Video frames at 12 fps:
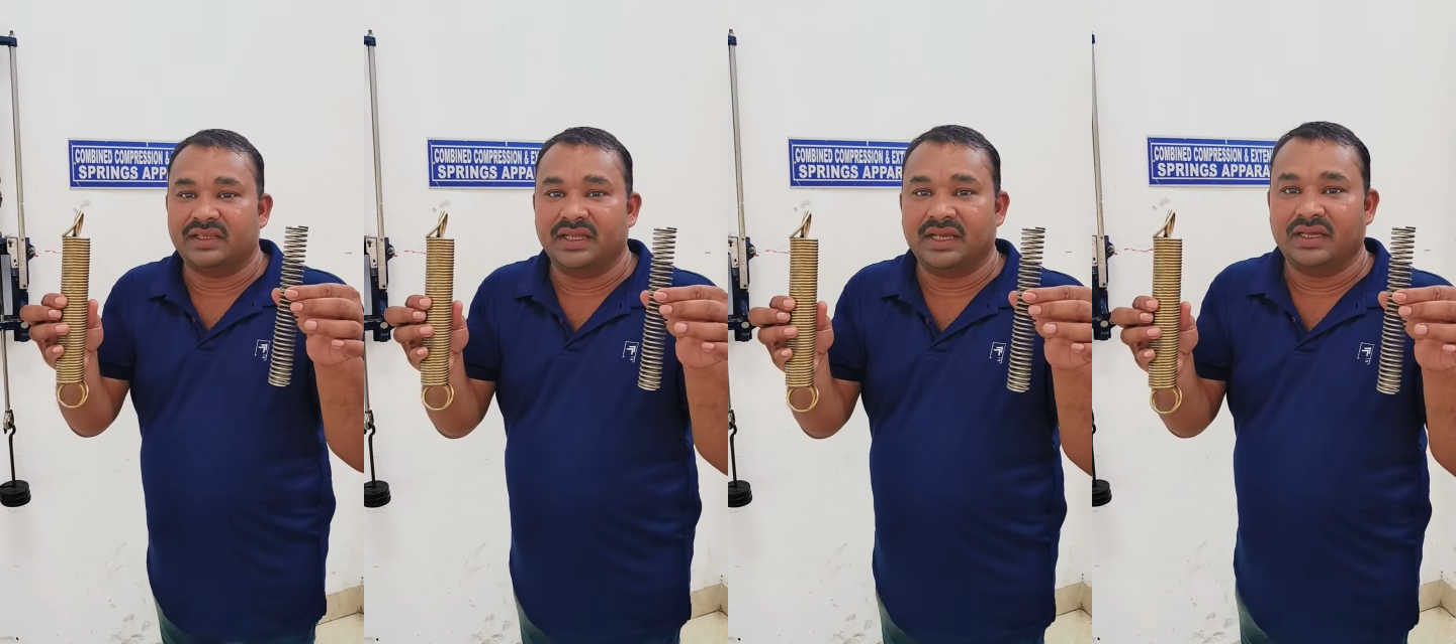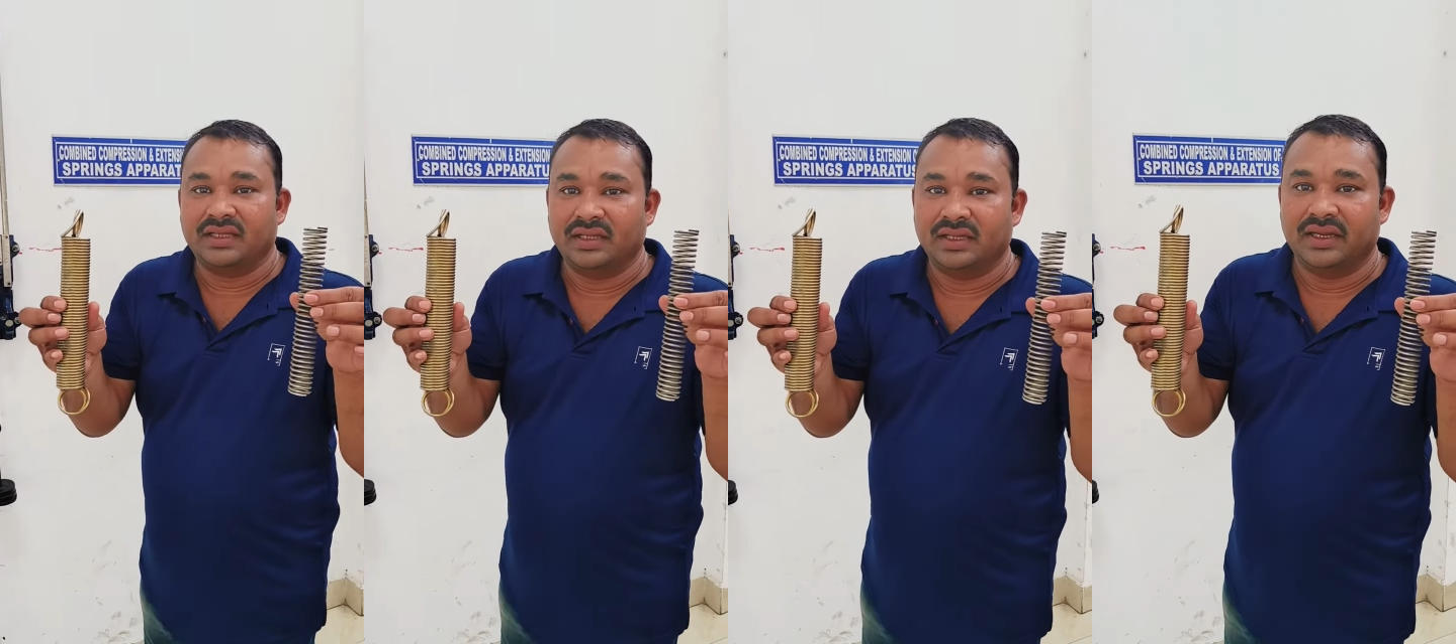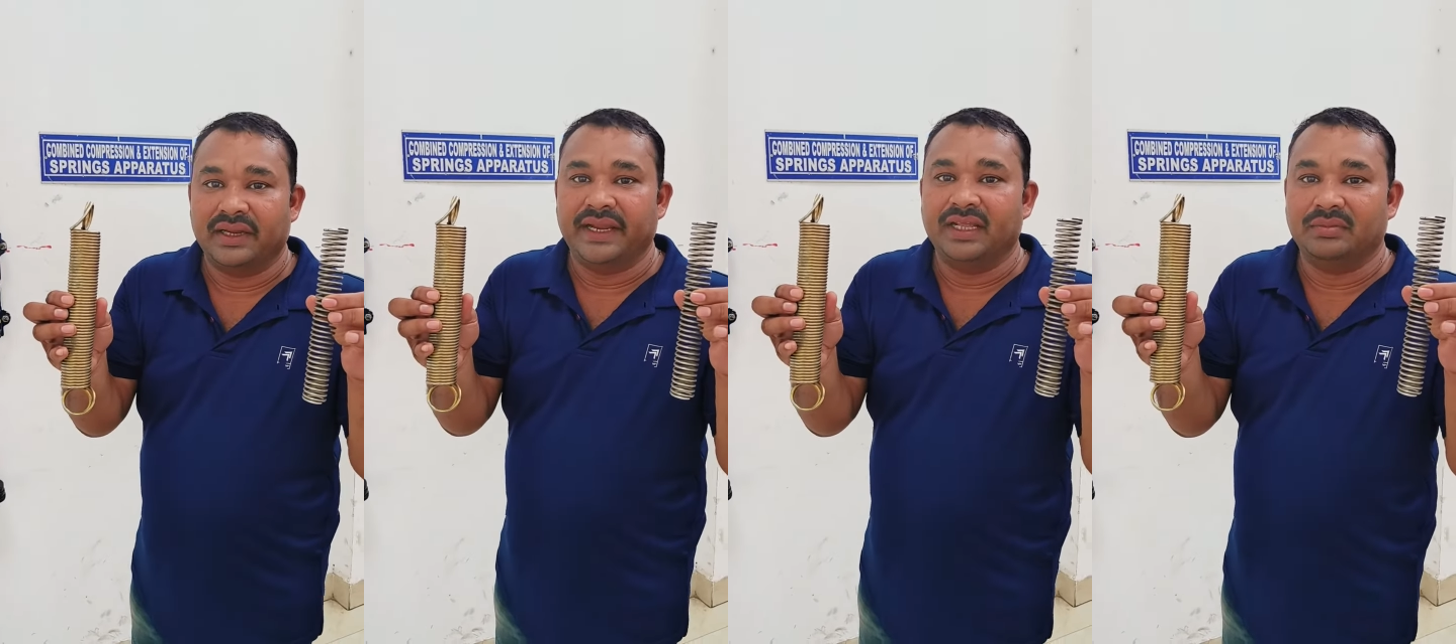are
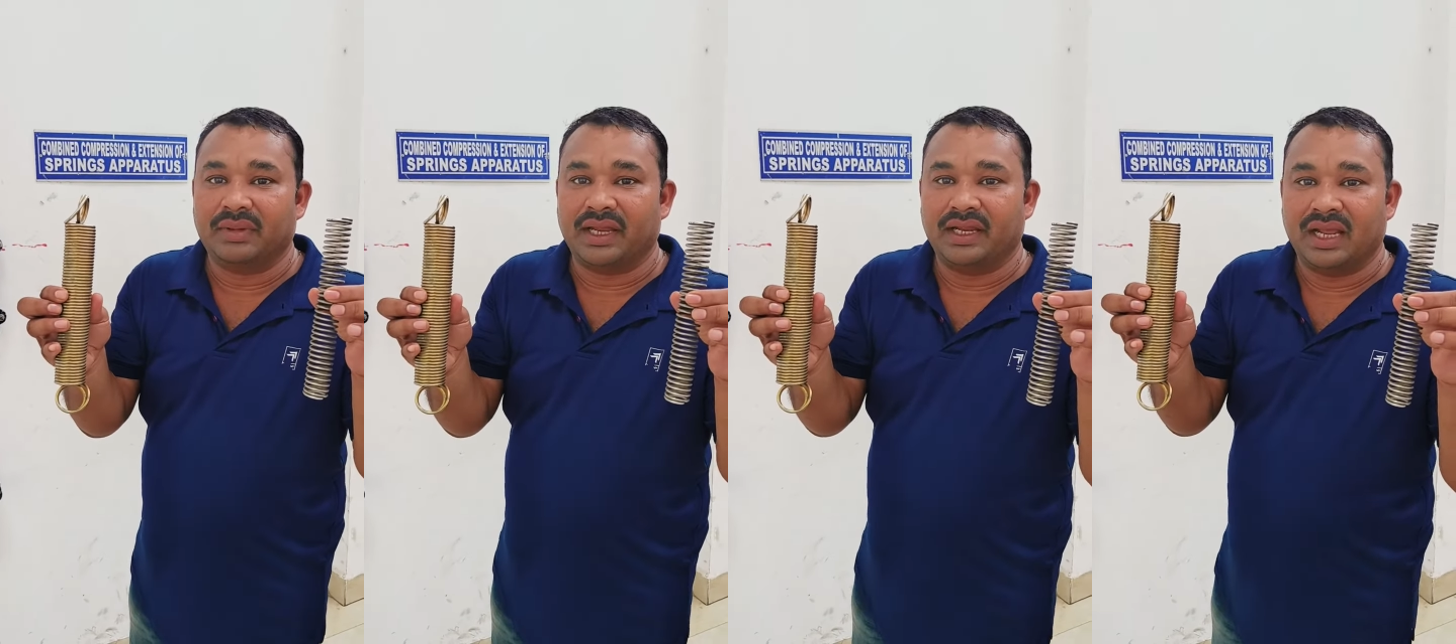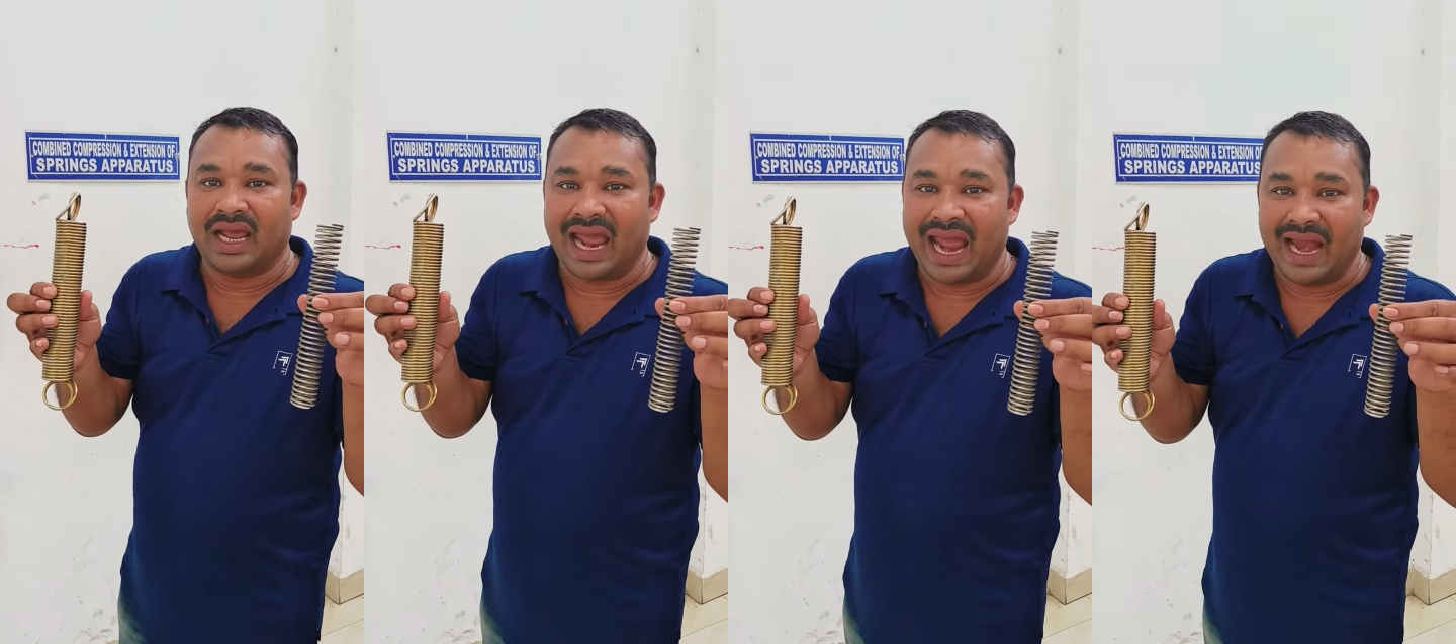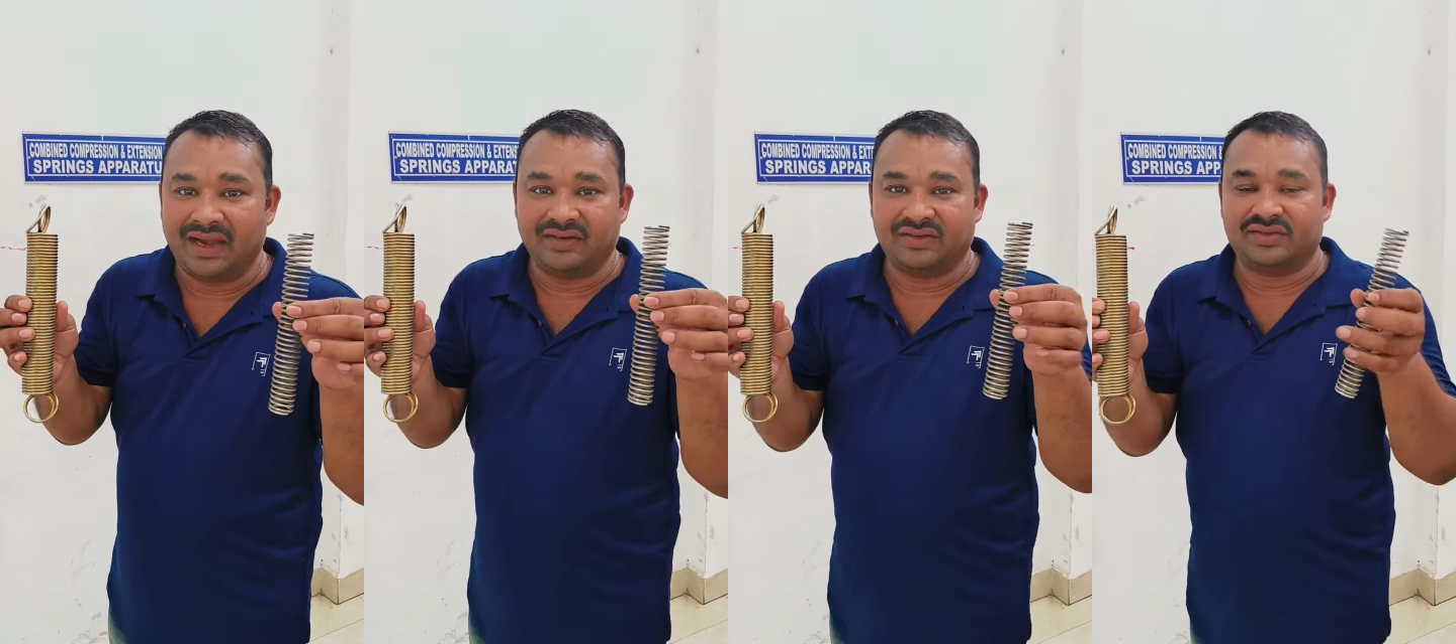there in my
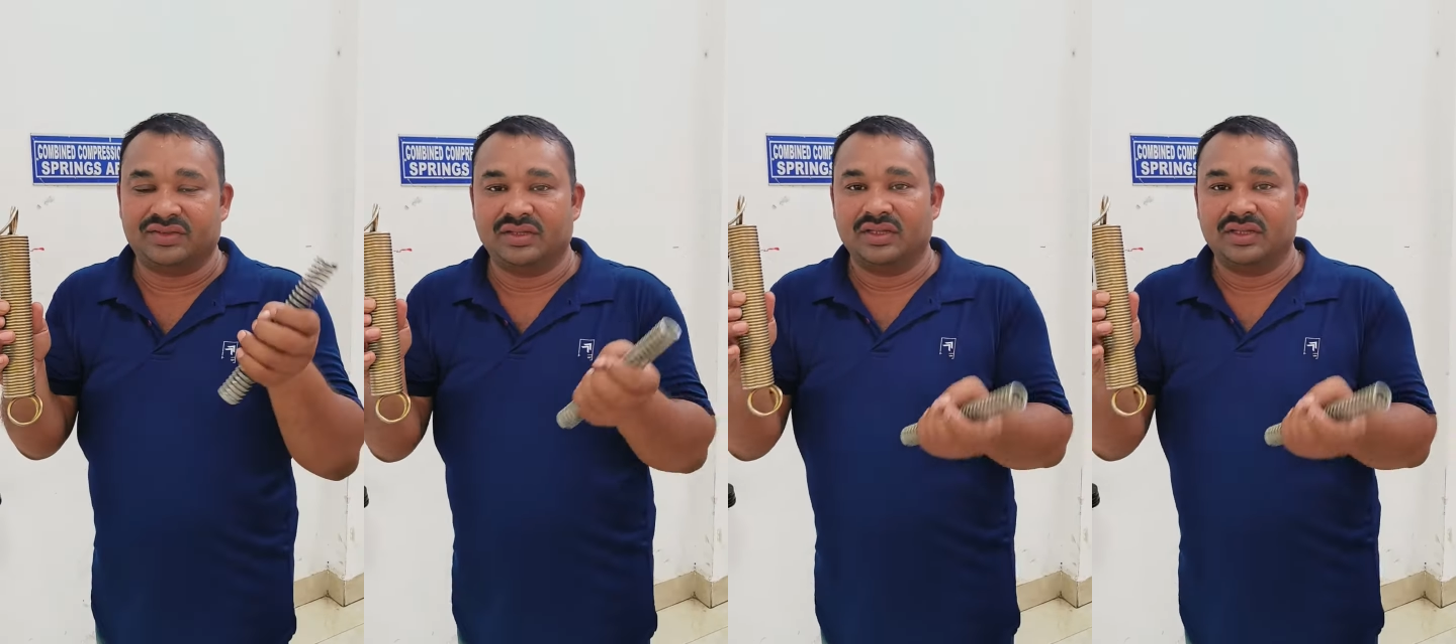hands.